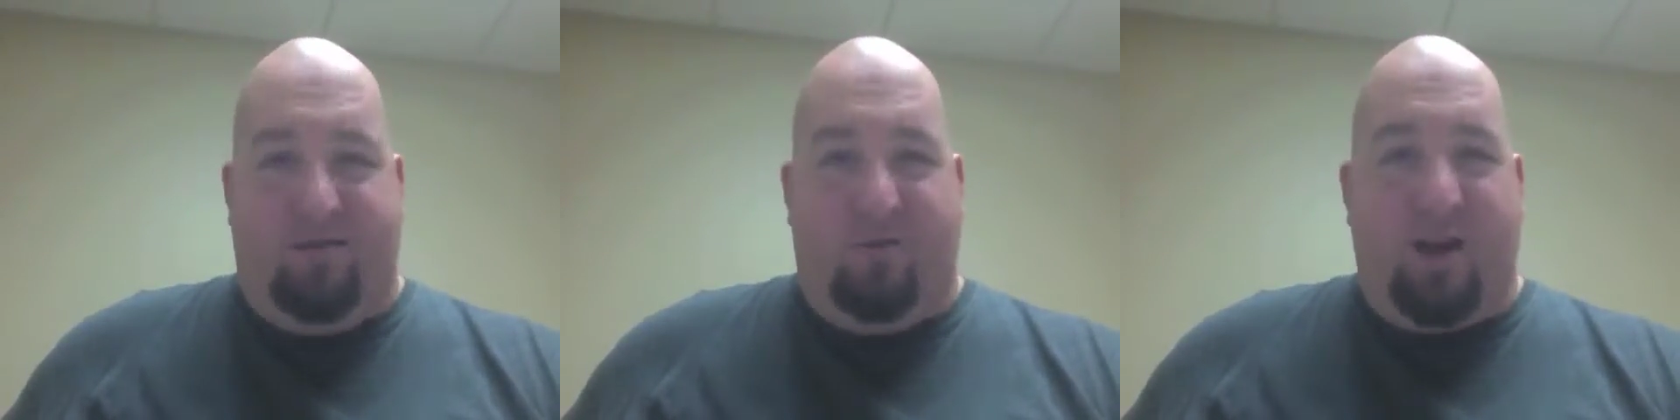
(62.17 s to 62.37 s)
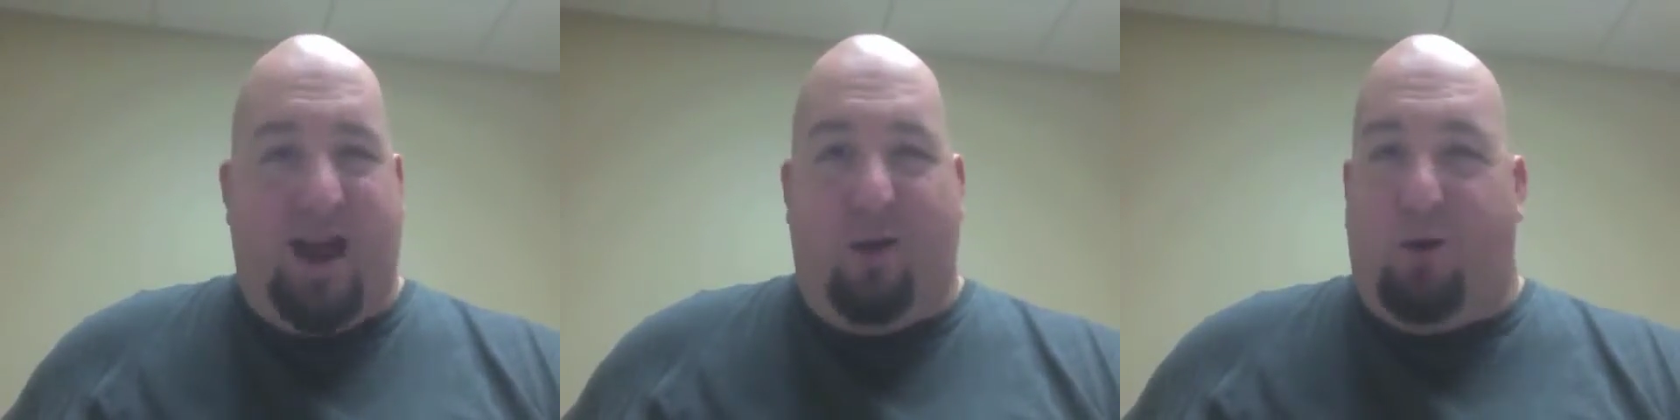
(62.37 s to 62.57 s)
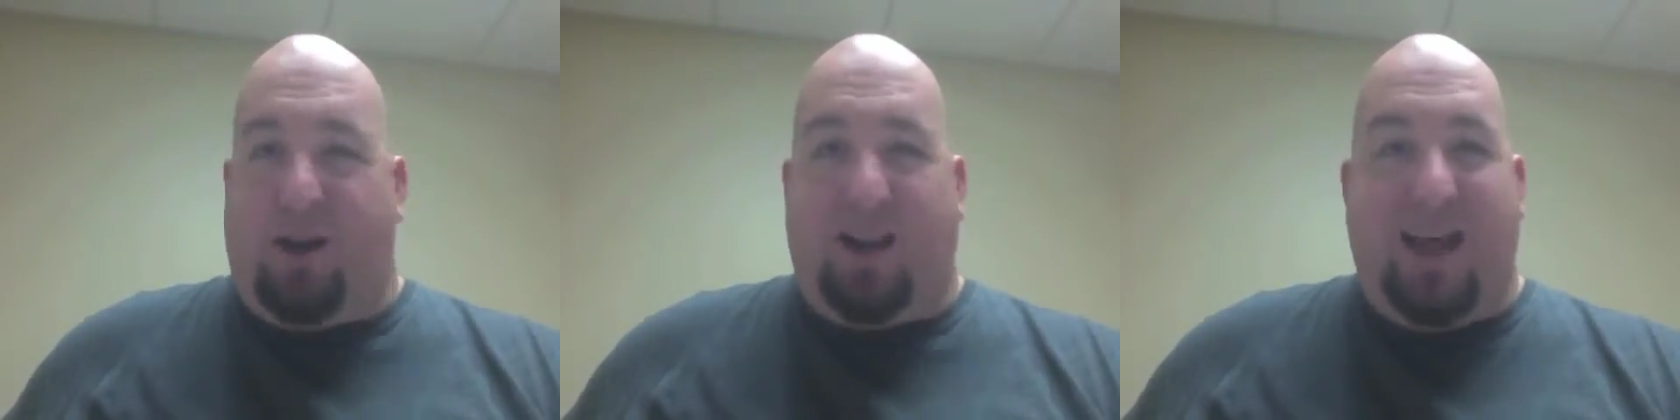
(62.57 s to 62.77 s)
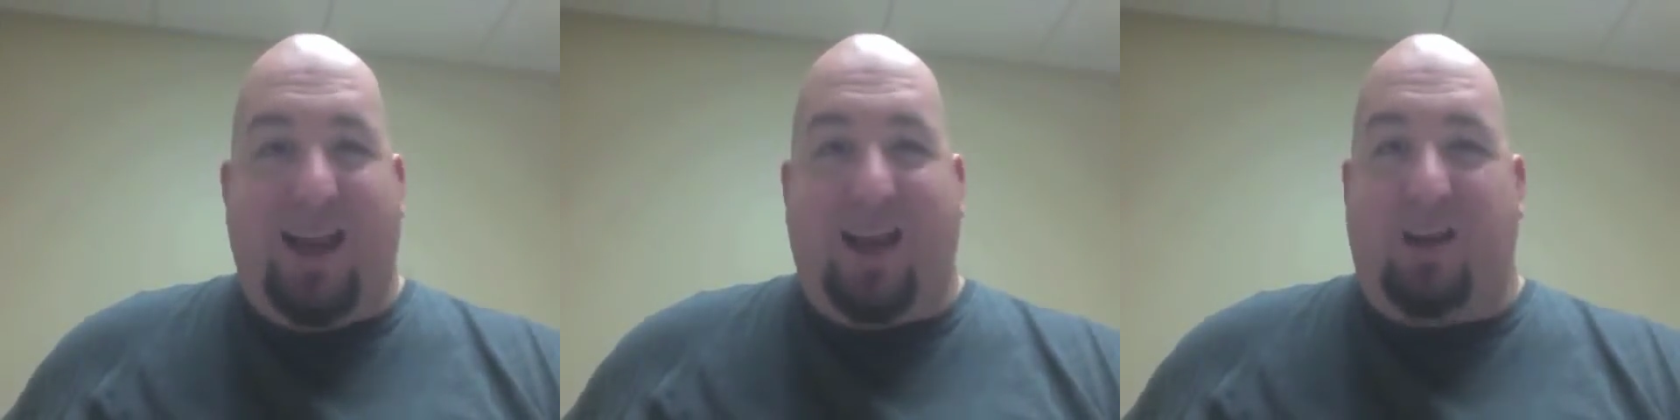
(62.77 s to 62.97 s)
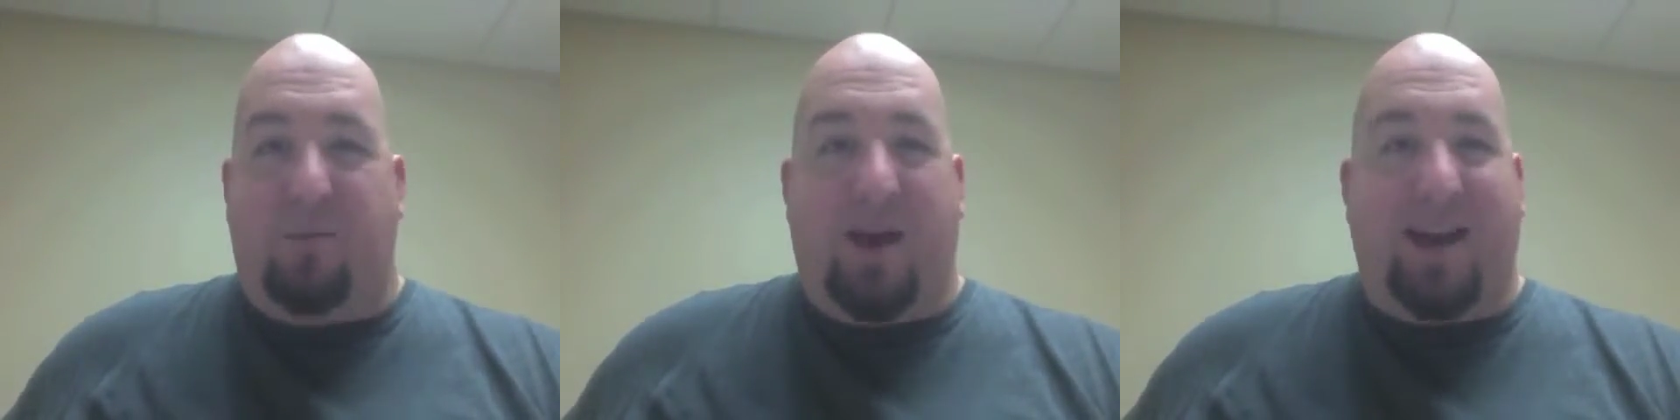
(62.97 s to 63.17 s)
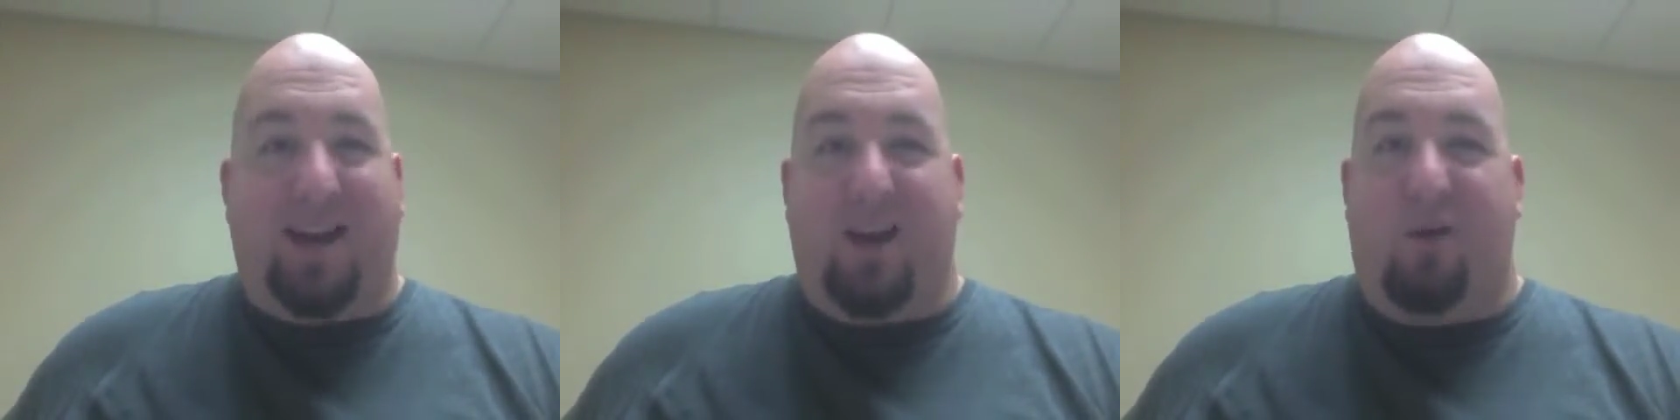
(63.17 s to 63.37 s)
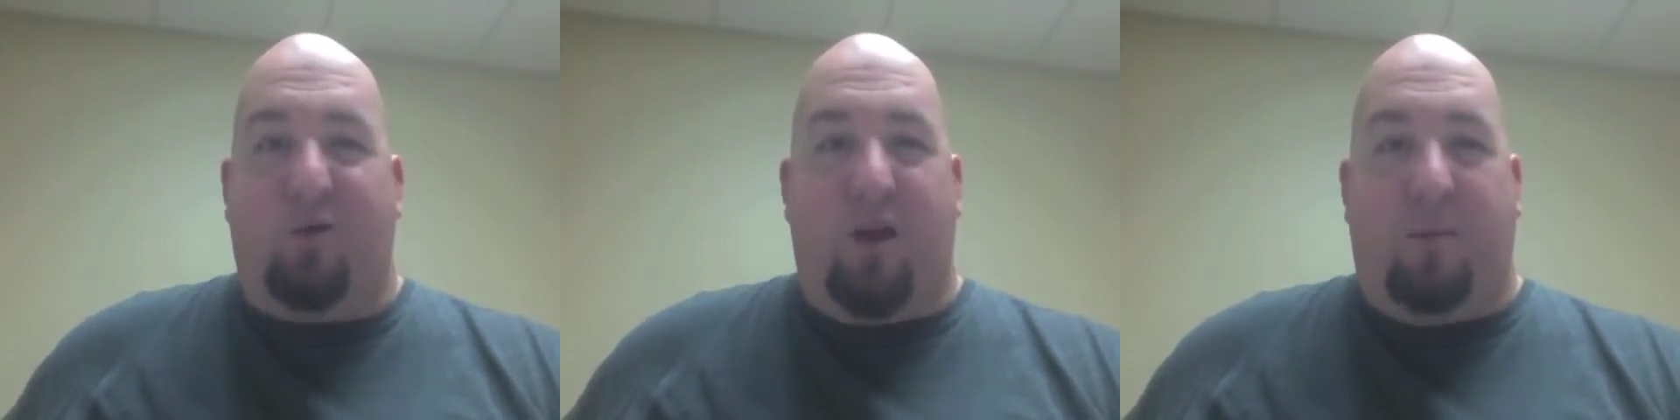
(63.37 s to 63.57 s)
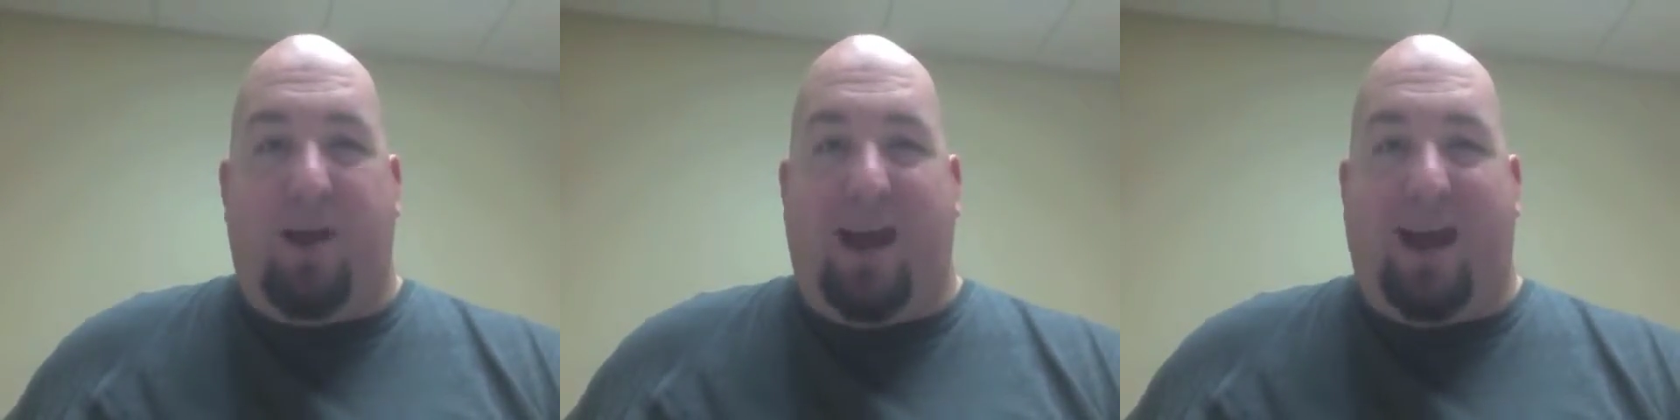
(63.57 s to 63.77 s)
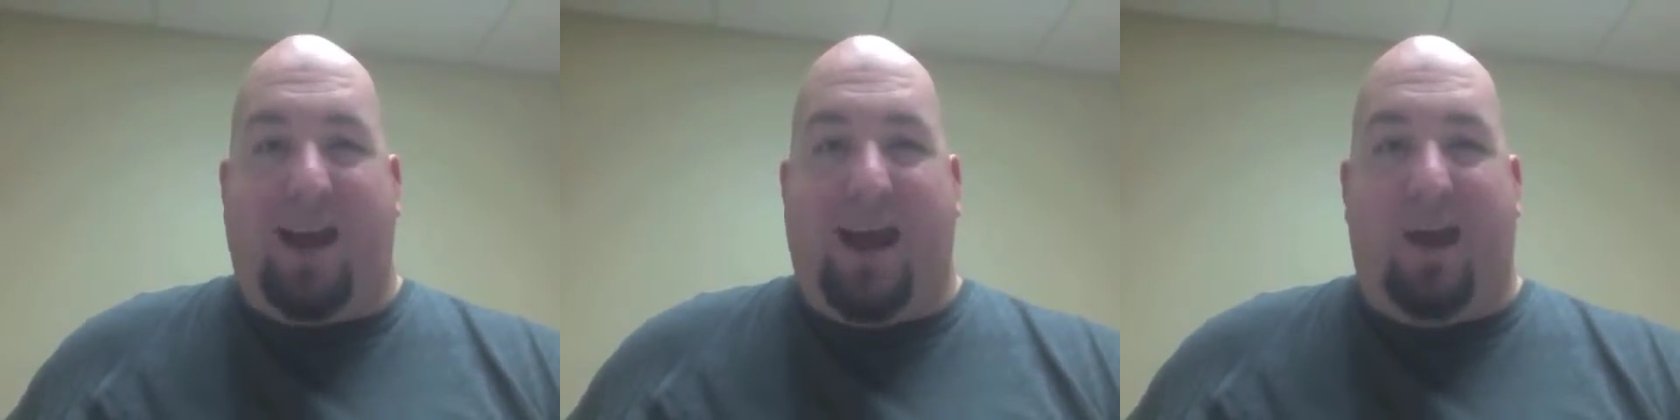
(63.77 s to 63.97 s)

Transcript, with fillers: would I want to let anybody know where I'm hanging